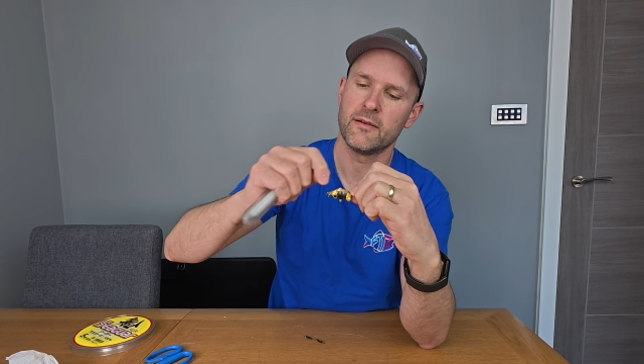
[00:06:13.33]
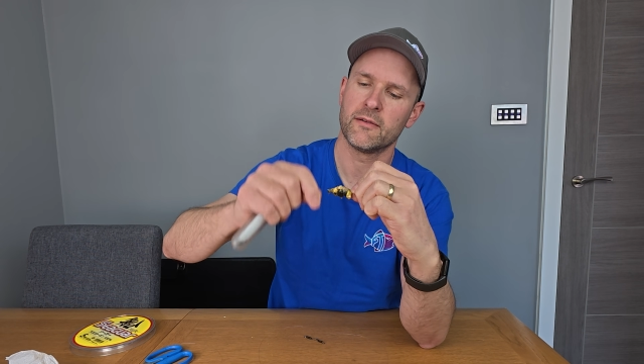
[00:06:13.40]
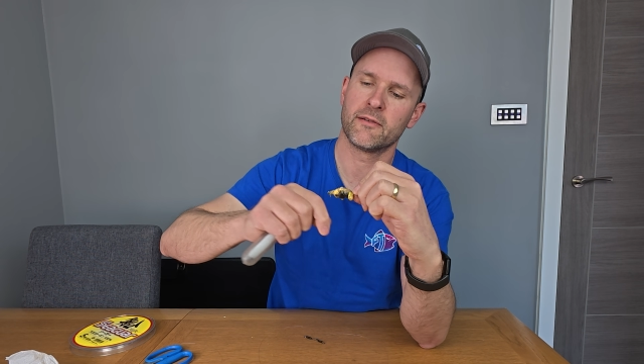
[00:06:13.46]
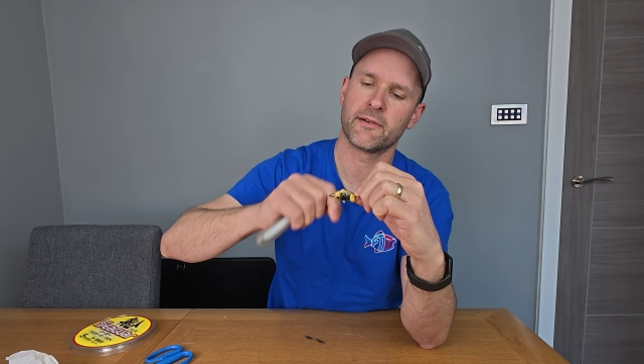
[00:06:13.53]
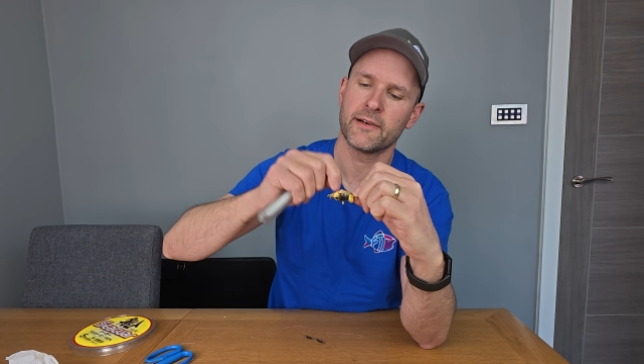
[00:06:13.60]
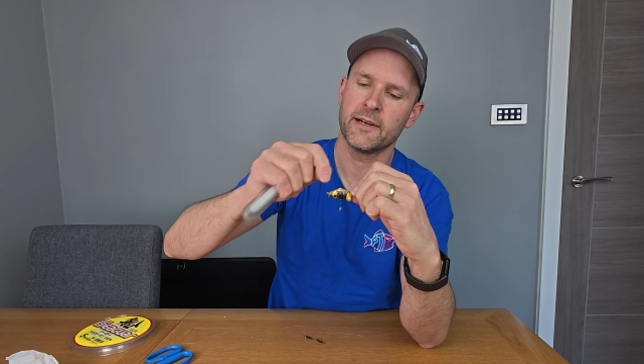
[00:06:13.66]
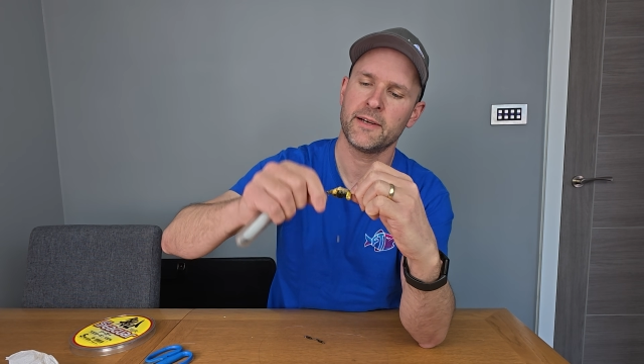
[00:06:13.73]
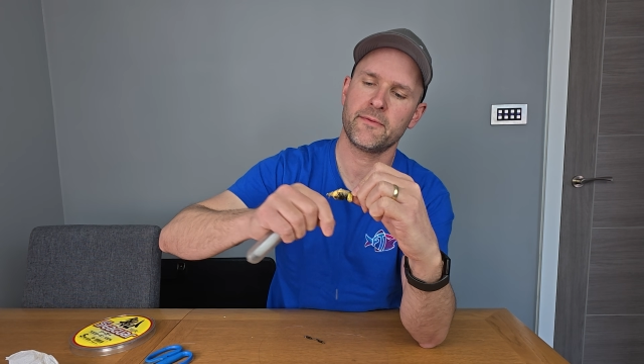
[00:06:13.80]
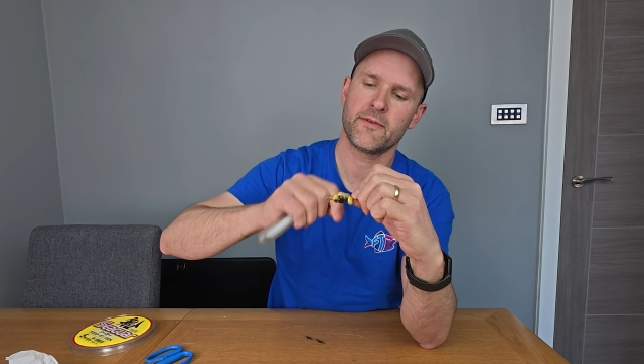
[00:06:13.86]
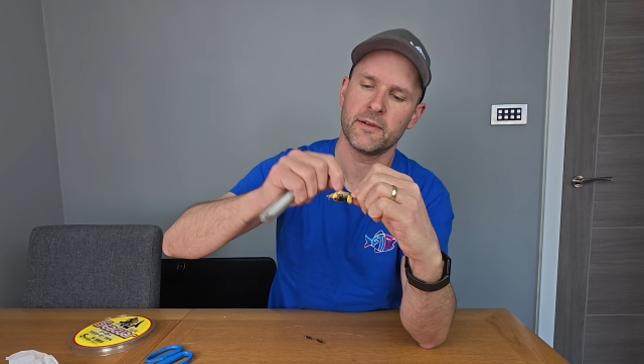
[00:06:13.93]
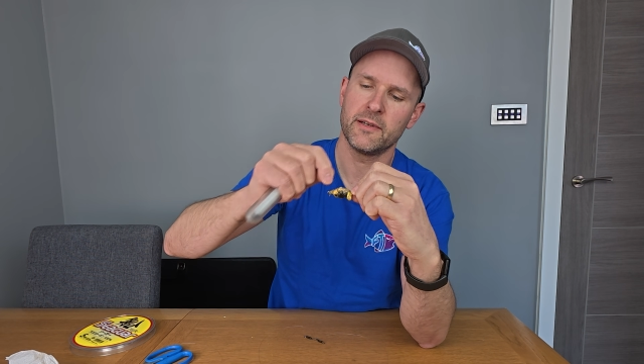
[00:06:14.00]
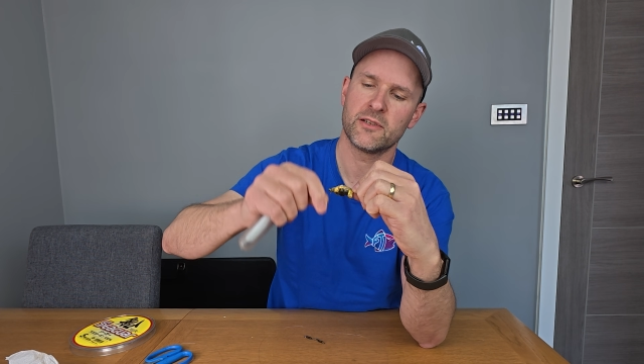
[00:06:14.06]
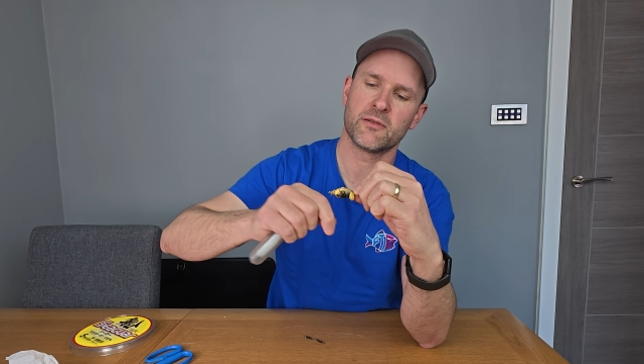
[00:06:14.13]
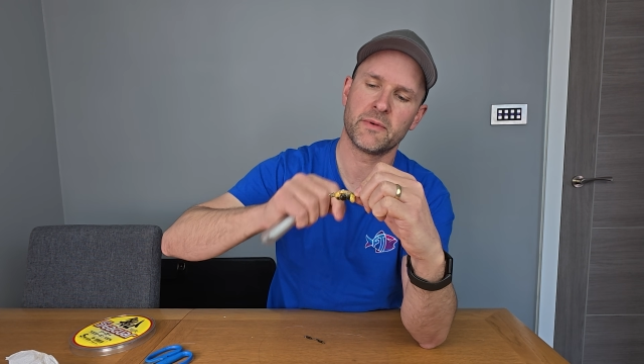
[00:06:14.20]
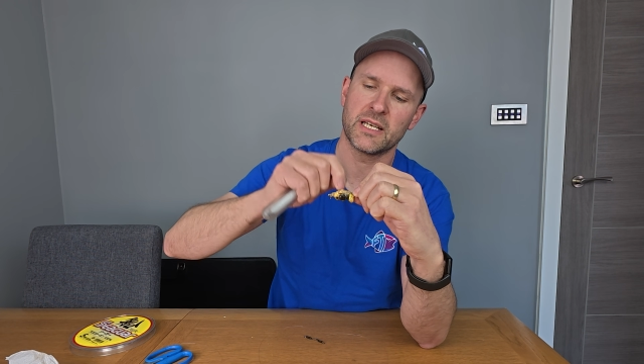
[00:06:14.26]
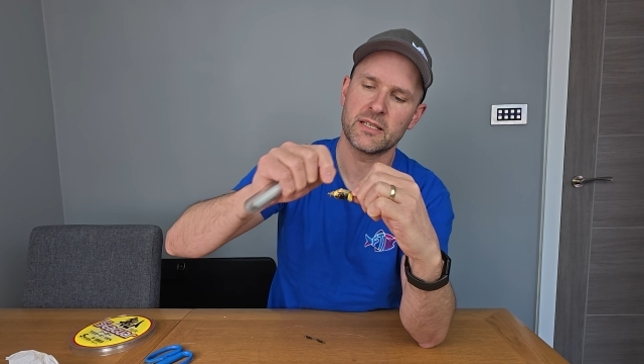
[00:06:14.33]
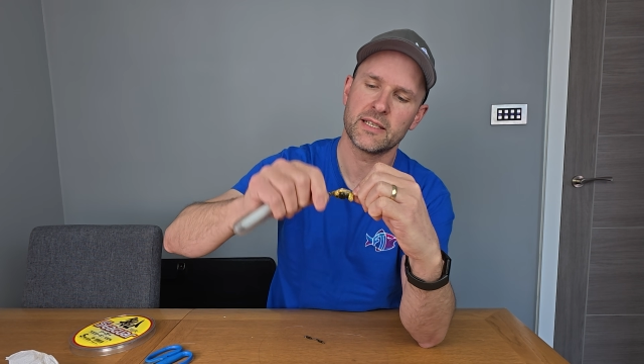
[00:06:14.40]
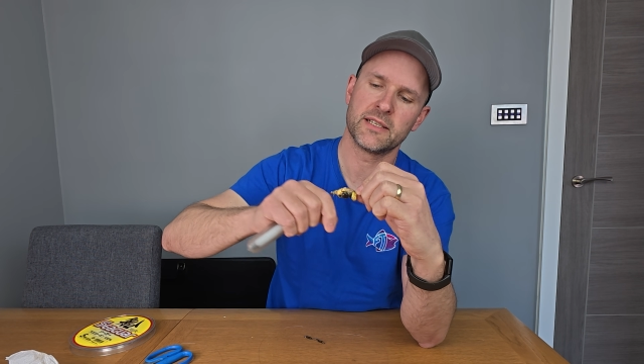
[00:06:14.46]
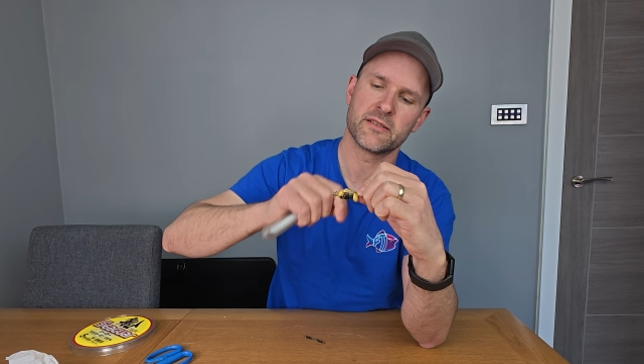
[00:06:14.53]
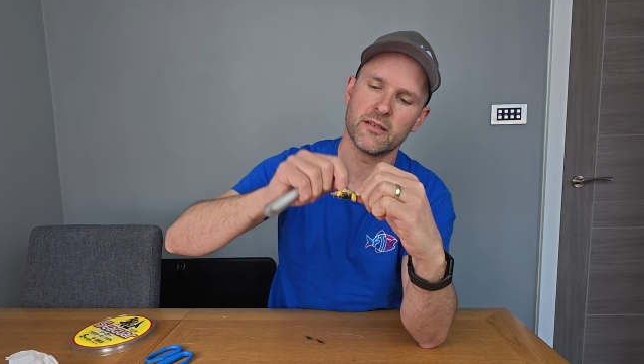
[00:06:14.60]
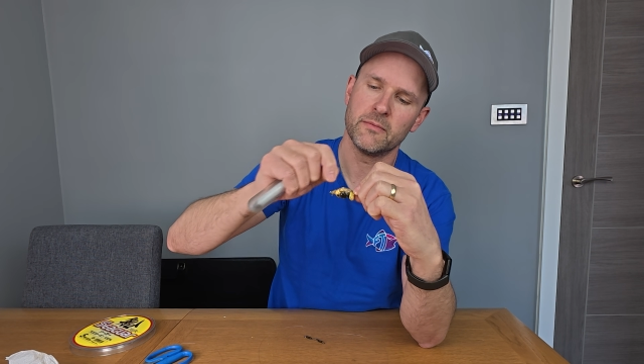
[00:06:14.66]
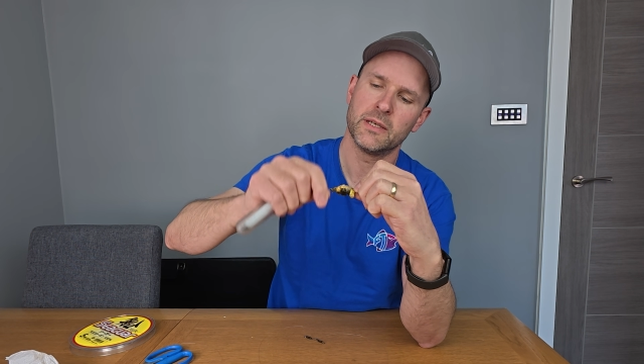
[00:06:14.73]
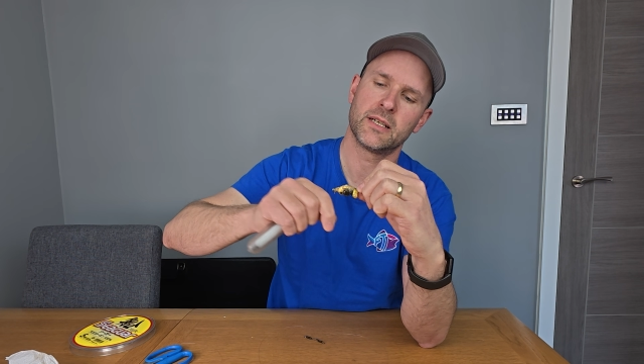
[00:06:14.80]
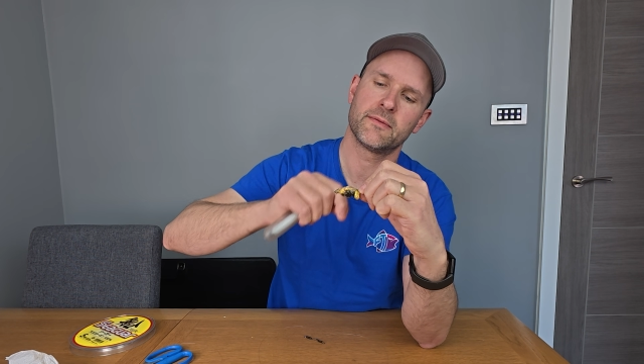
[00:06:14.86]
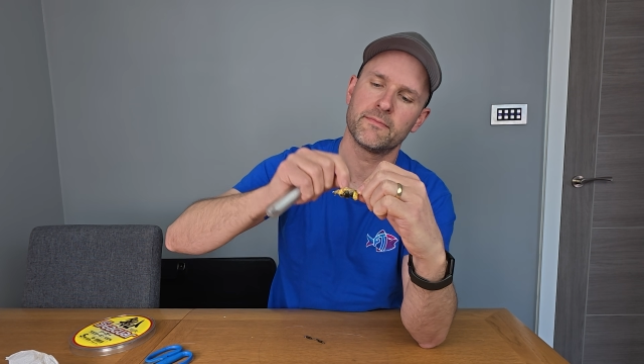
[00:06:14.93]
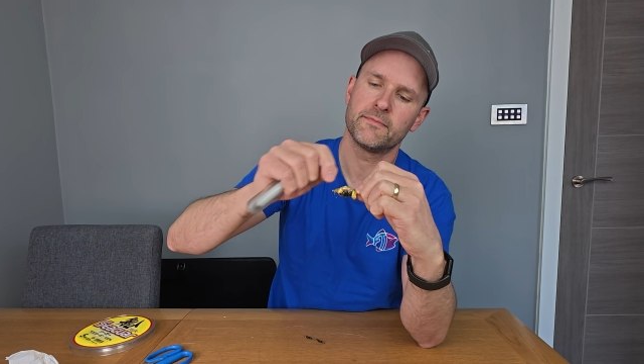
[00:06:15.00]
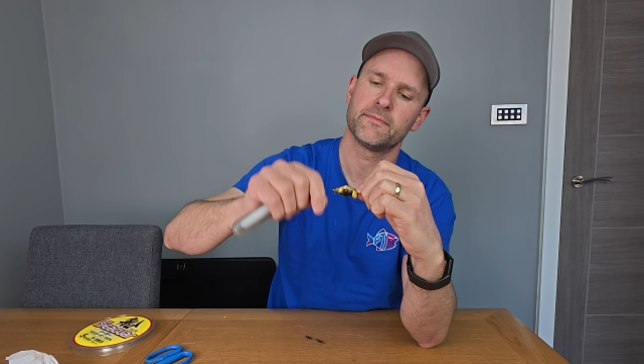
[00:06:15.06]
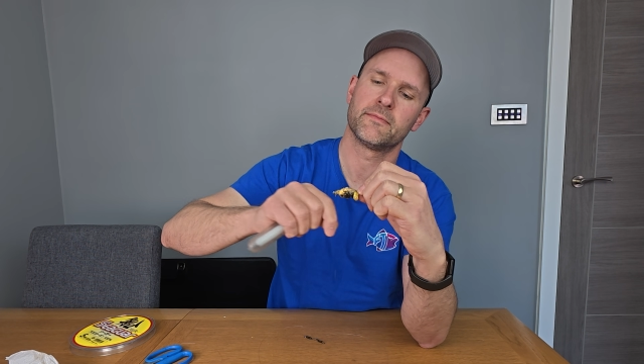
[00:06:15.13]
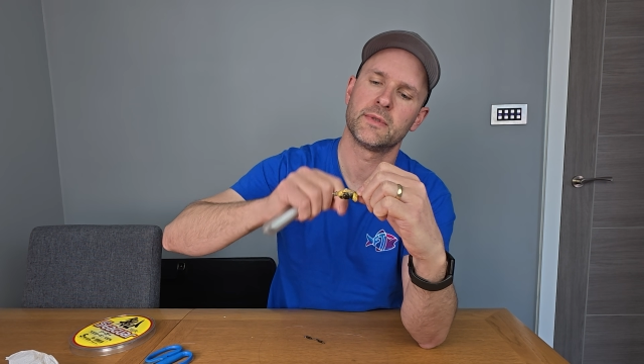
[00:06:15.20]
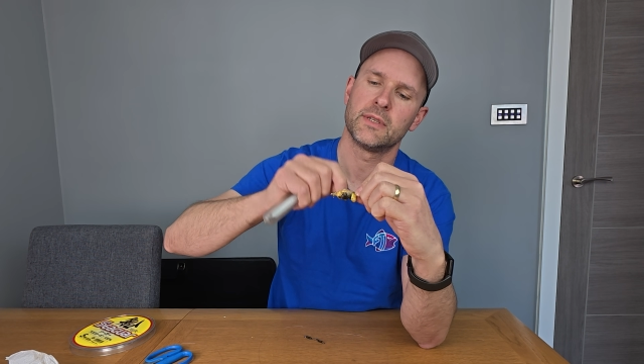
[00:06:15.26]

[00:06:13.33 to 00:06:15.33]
Okay, and this will make sense in a minute.